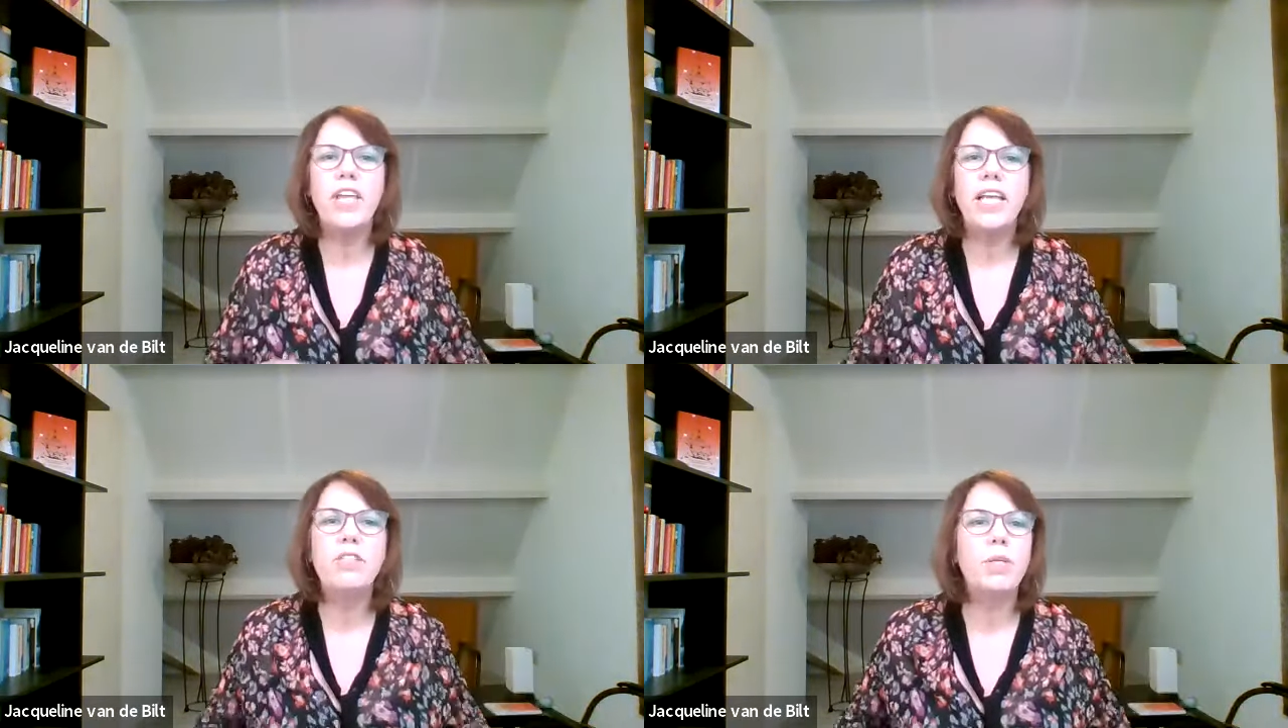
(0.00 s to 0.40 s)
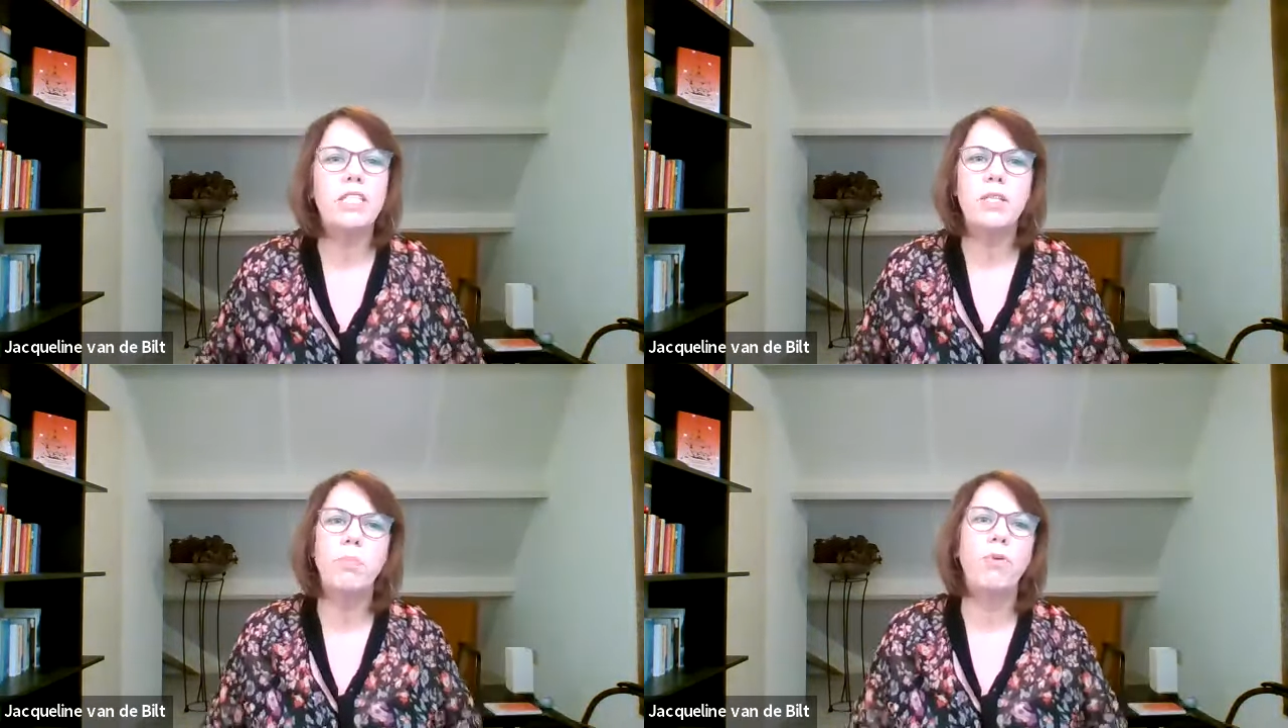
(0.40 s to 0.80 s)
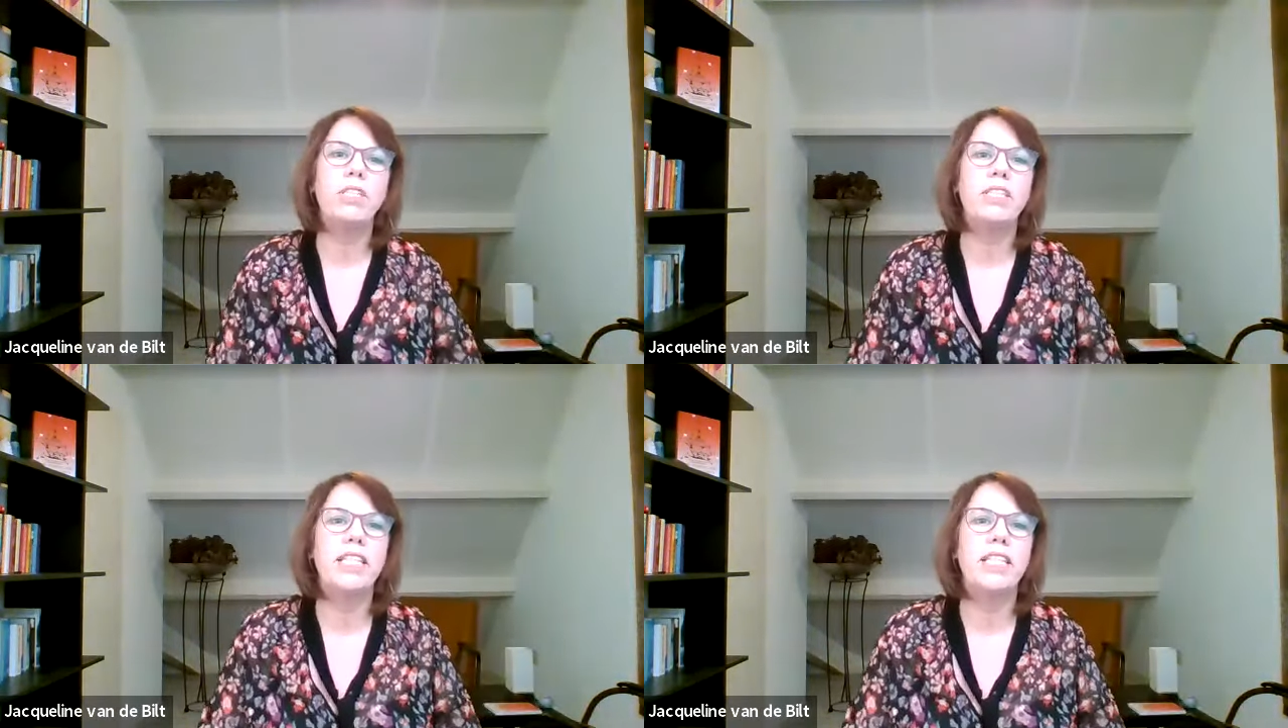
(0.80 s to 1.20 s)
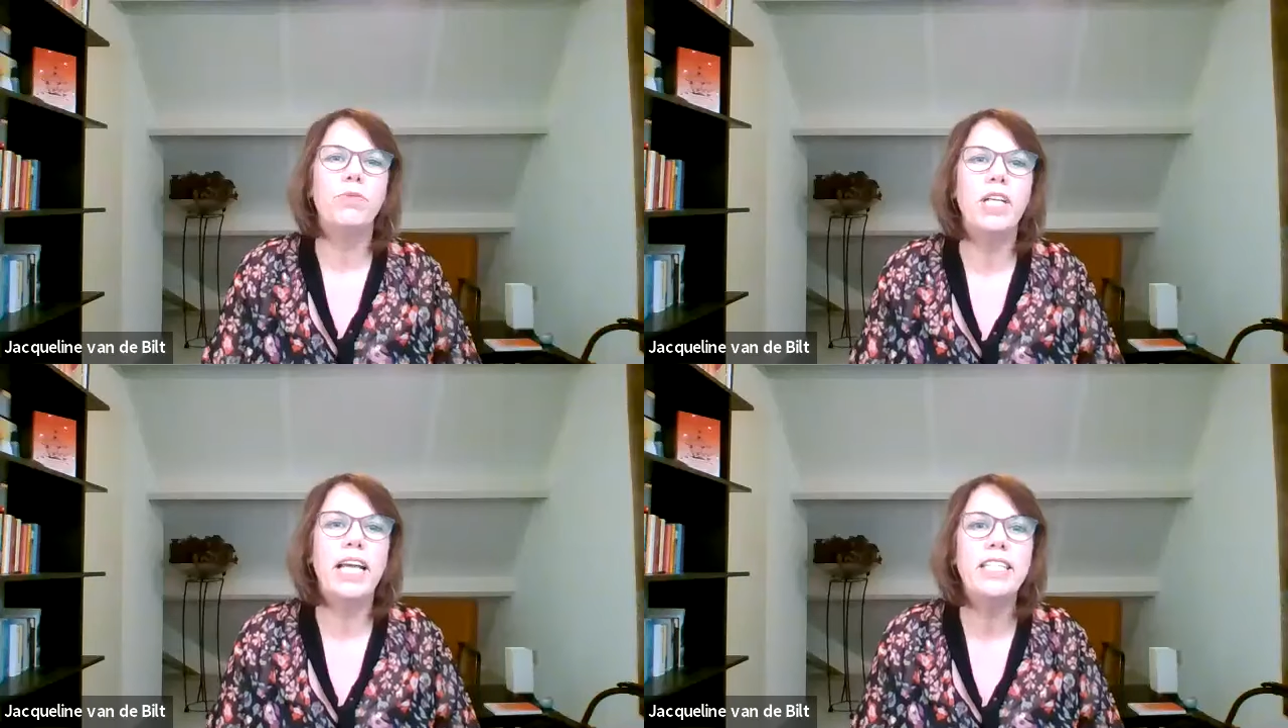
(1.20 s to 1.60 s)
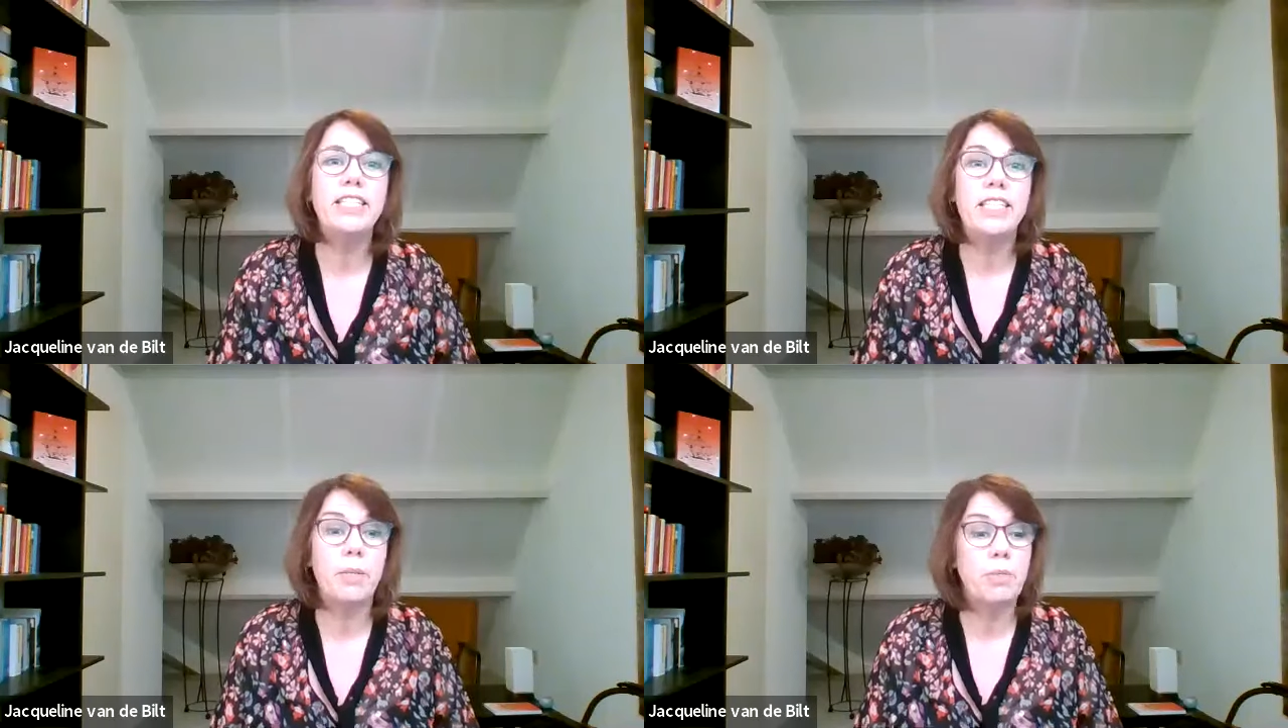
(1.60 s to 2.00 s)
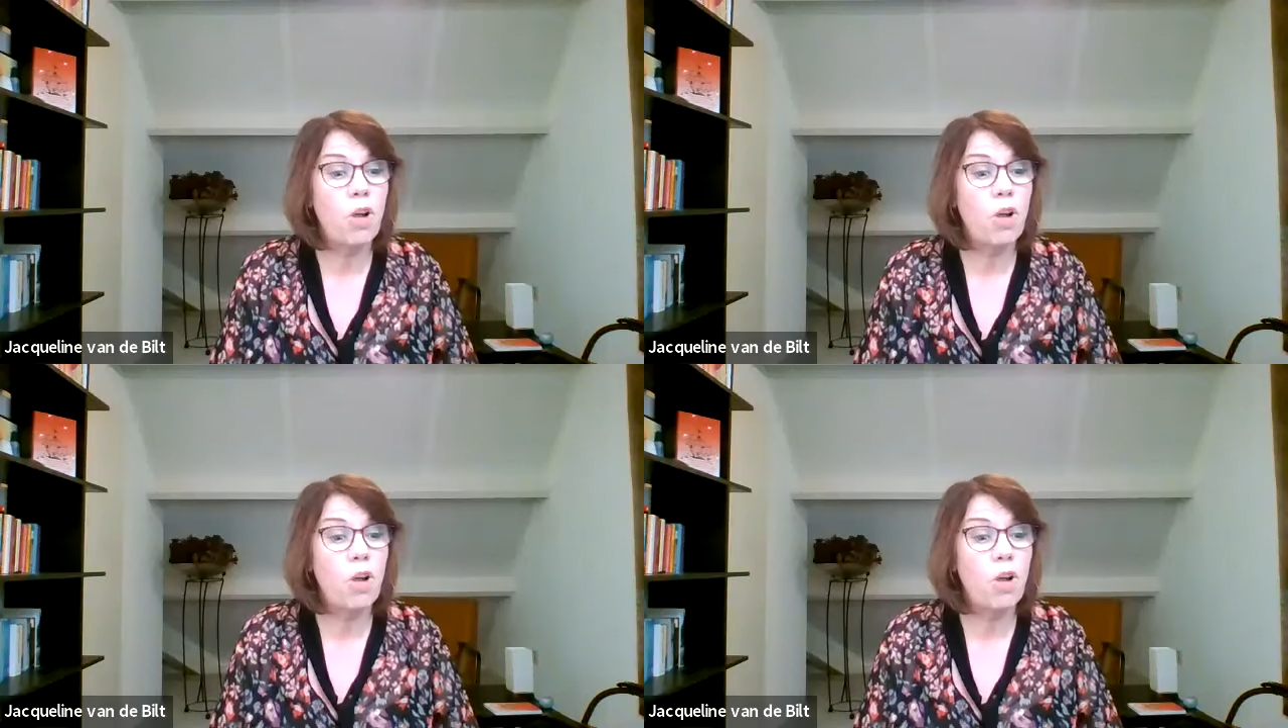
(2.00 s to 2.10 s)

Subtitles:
things what is important in the relationship.